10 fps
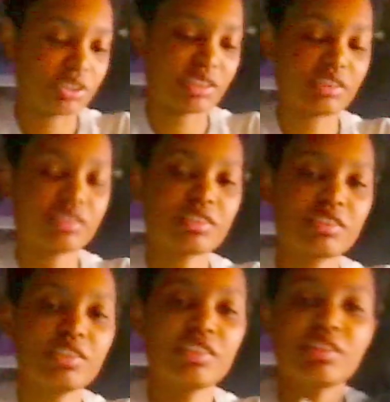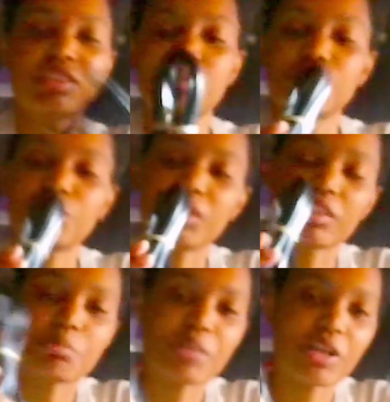thing, we got the
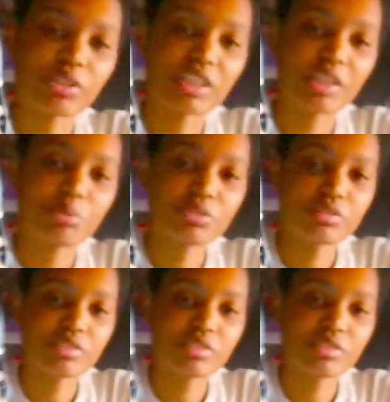power cable.